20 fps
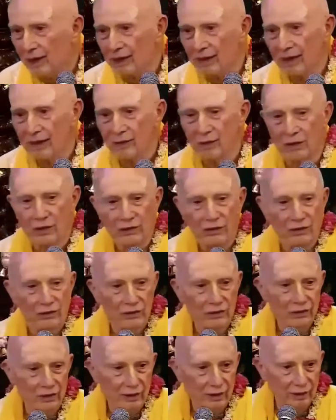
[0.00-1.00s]
And I
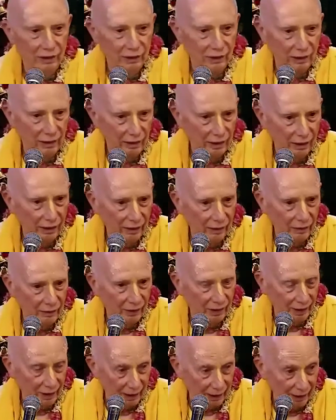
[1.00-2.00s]
also see the deity
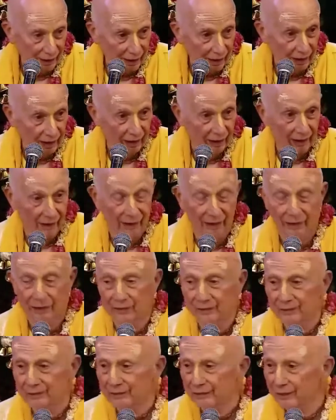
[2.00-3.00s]
when I
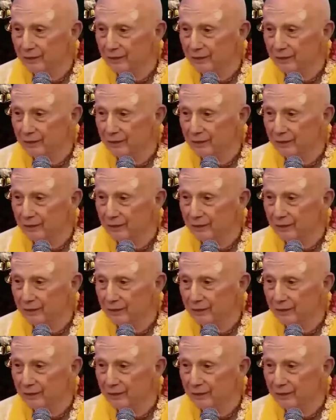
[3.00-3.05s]
can.